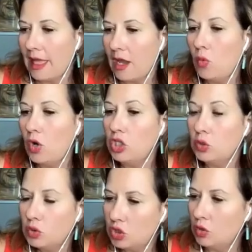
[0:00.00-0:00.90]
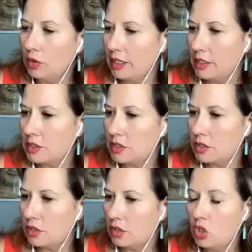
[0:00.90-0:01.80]
and what you do is
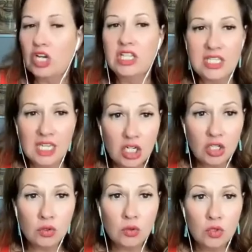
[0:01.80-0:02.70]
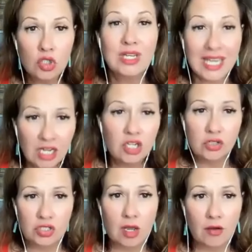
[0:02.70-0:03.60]
you continue to kick
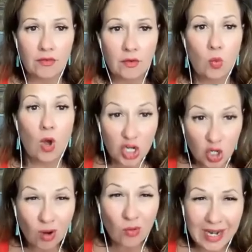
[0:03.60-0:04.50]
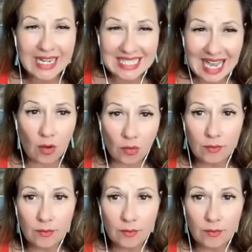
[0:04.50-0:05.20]
yourself while you're already down.